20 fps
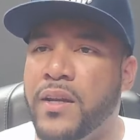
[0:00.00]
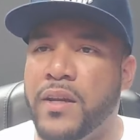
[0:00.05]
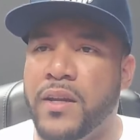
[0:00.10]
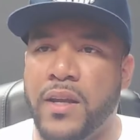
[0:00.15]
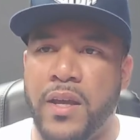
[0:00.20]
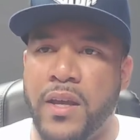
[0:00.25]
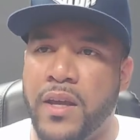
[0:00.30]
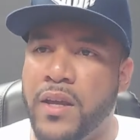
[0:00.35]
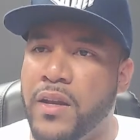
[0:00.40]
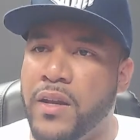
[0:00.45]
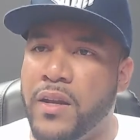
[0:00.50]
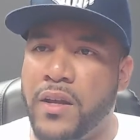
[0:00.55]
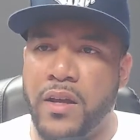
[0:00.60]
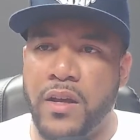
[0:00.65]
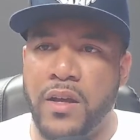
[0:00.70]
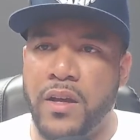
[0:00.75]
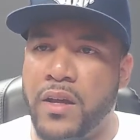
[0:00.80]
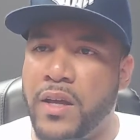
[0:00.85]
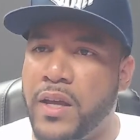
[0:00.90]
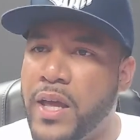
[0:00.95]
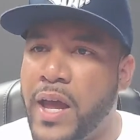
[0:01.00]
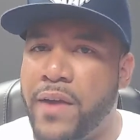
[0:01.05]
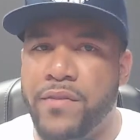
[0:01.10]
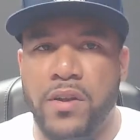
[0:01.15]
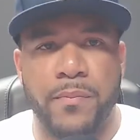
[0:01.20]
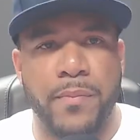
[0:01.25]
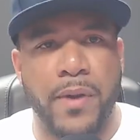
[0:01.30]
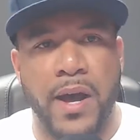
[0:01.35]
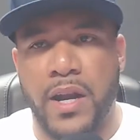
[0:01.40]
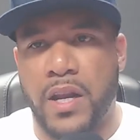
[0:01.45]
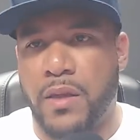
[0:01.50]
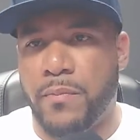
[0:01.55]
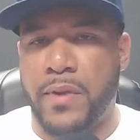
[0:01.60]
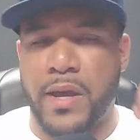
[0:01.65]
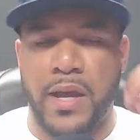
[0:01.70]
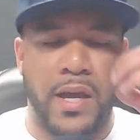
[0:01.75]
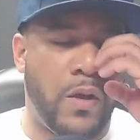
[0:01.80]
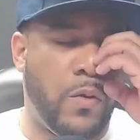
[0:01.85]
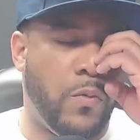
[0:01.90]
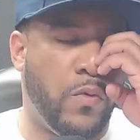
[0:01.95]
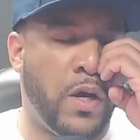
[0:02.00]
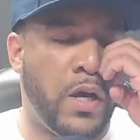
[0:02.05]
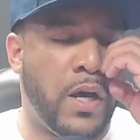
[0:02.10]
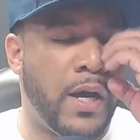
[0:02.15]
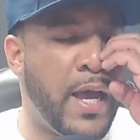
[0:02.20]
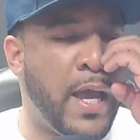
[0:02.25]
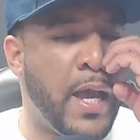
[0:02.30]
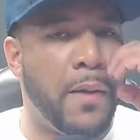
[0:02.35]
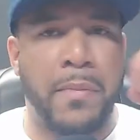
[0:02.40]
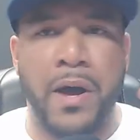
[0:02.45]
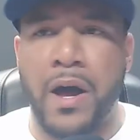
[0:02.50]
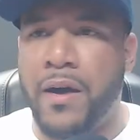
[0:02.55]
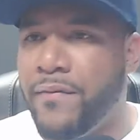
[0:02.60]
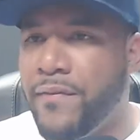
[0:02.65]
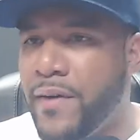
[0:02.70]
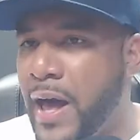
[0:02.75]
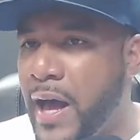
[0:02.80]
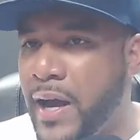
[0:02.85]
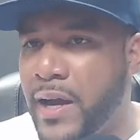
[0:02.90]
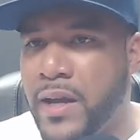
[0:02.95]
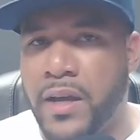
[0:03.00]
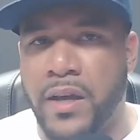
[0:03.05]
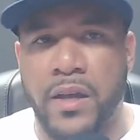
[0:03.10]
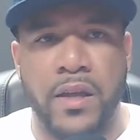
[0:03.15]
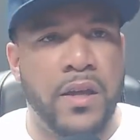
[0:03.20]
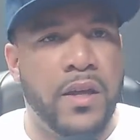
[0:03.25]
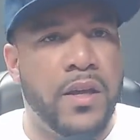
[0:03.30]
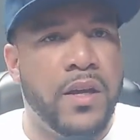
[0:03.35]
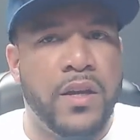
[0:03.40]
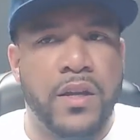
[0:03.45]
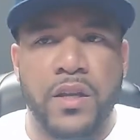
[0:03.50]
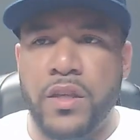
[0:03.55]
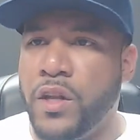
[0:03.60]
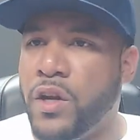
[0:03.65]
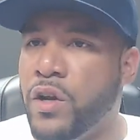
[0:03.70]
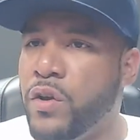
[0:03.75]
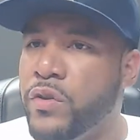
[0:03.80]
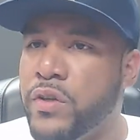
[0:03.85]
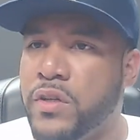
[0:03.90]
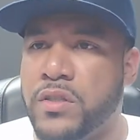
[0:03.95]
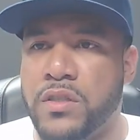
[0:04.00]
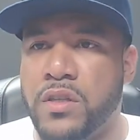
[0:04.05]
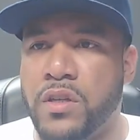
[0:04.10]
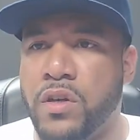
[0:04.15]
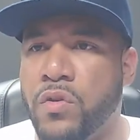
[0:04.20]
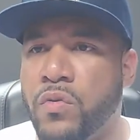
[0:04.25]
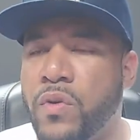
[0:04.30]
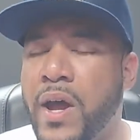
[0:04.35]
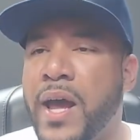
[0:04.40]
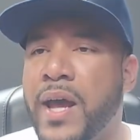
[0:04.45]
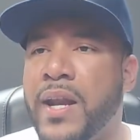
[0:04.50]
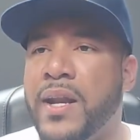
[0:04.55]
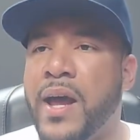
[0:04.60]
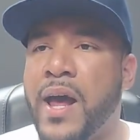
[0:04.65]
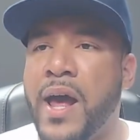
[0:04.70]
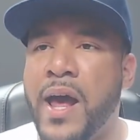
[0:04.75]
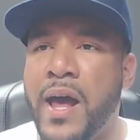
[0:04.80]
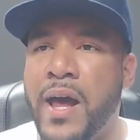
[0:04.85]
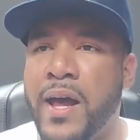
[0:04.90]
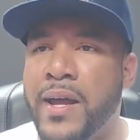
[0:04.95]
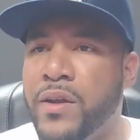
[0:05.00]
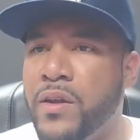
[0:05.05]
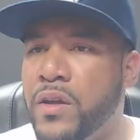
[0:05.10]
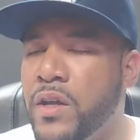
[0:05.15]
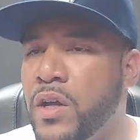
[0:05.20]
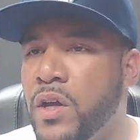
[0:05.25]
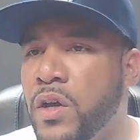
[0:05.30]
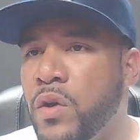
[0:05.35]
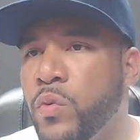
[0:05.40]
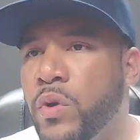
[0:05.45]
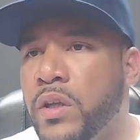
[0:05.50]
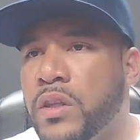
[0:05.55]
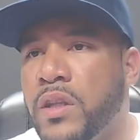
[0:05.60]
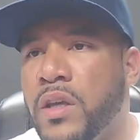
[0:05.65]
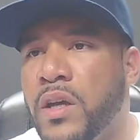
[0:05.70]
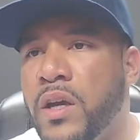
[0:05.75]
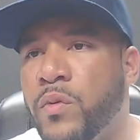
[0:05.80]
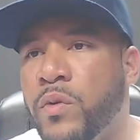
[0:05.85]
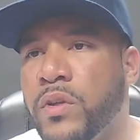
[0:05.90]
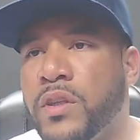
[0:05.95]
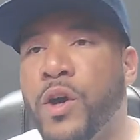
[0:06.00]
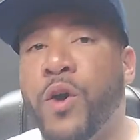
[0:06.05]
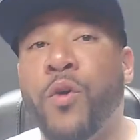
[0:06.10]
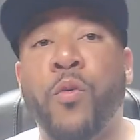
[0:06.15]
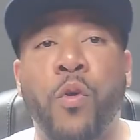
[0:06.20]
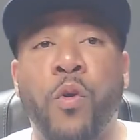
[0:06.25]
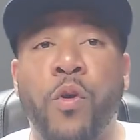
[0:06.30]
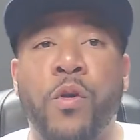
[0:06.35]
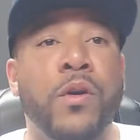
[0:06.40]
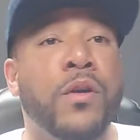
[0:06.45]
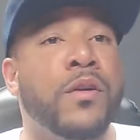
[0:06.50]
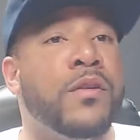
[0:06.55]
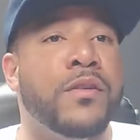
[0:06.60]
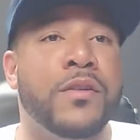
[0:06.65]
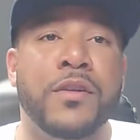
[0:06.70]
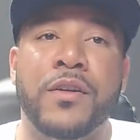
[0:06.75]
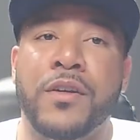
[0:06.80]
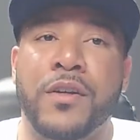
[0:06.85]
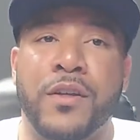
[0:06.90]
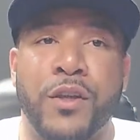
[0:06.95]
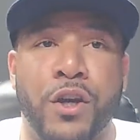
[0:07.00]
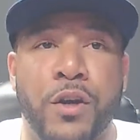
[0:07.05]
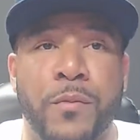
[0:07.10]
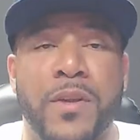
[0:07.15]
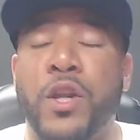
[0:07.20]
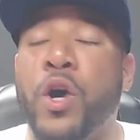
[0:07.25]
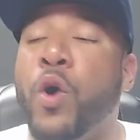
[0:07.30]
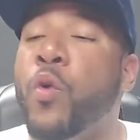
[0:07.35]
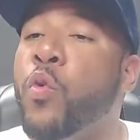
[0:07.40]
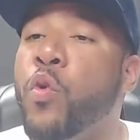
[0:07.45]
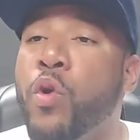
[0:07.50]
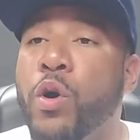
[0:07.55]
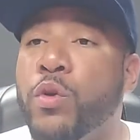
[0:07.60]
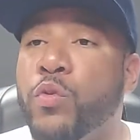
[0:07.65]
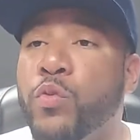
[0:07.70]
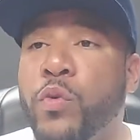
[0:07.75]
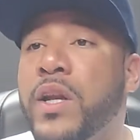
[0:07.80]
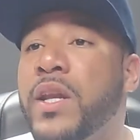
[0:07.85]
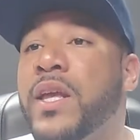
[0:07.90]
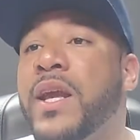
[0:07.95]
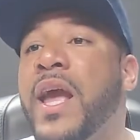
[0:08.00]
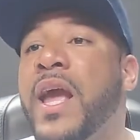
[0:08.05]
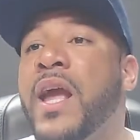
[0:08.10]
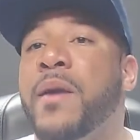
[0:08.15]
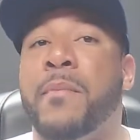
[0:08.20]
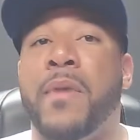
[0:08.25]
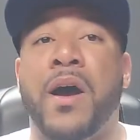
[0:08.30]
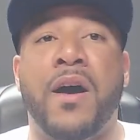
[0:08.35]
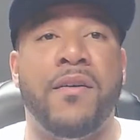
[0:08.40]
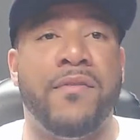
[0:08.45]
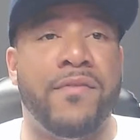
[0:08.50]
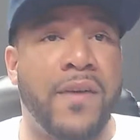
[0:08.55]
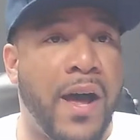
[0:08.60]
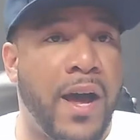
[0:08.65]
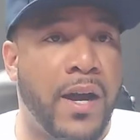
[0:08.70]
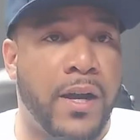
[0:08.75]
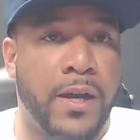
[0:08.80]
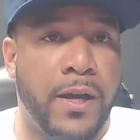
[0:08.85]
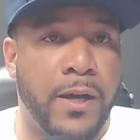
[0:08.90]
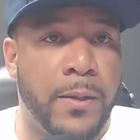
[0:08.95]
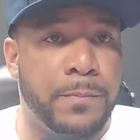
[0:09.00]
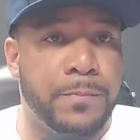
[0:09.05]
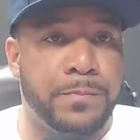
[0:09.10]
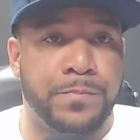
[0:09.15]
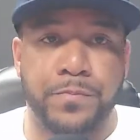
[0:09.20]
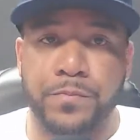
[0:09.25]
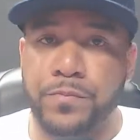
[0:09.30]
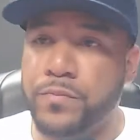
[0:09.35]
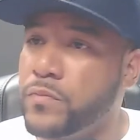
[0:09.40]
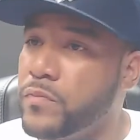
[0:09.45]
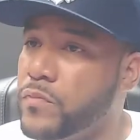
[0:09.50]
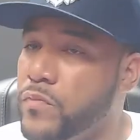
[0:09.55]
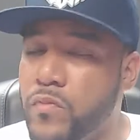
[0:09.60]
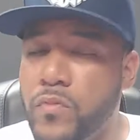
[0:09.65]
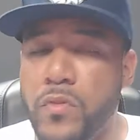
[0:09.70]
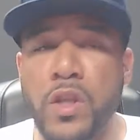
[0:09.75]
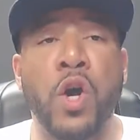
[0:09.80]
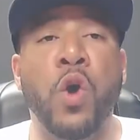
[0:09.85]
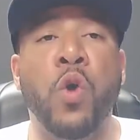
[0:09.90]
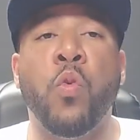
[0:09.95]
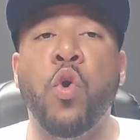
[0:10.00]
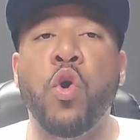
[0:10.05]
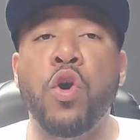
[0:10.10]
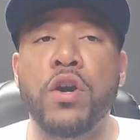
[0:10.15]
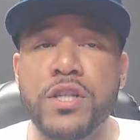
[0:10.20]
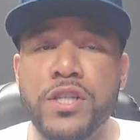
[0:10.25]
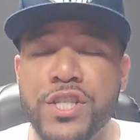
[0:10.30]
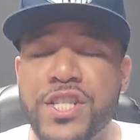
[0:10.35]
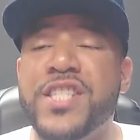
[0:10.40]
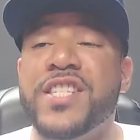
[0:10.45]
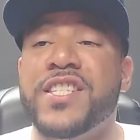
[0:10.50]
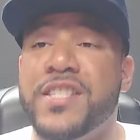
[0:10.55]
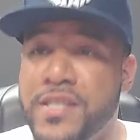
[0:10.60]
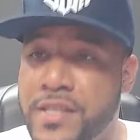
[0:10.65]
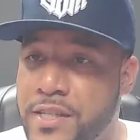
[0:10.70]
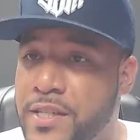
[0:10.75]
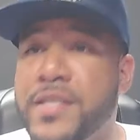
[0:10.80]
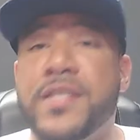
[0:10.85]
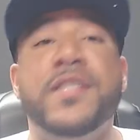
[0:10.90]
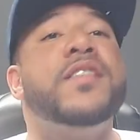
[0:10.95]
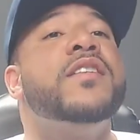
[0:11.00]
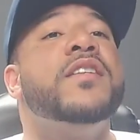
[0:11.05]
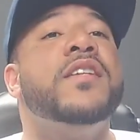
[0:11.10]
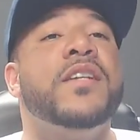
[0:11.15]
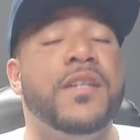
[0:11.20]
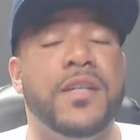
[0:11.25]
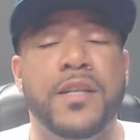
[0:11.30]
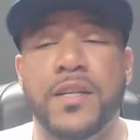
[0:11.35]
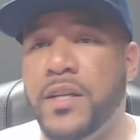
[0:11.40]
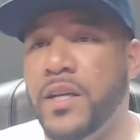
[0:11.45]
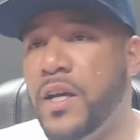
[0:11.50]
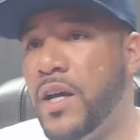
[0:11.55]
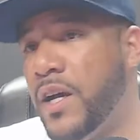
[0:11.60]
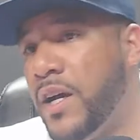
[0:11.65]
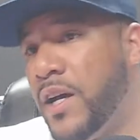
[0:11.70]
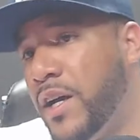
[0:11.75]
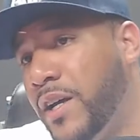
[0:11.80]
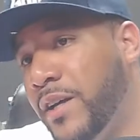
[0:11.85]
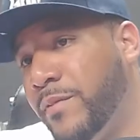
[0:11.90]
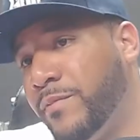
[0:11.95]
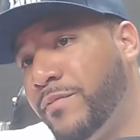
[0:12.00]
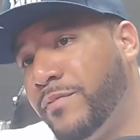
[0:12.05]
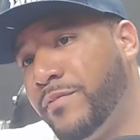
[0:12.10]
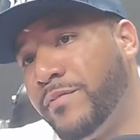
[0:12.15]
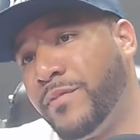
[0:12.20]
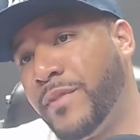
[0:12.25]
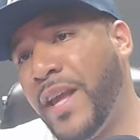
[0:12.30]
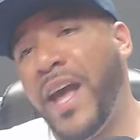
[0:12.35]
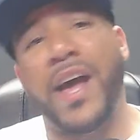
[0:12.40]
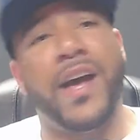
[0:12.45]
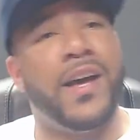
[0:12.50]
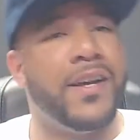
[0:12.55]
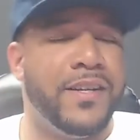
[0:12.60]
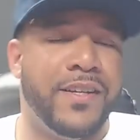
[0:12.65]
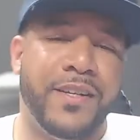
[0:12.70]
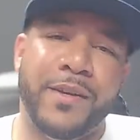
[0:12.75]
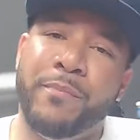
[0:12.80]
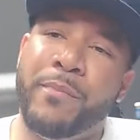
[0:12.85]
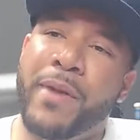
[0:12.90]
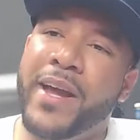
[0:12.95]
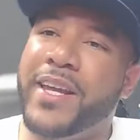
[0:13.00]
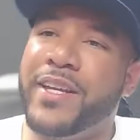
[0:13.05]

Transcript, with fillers: everybody, man. 8 Mile Vodka, you know, they're still riding high with the award. You know what I mean? The award-winning 8 Mile Vodka. Awards, plural. Awards. Yeah, we're going to hit with the plural. Yeah, Mikey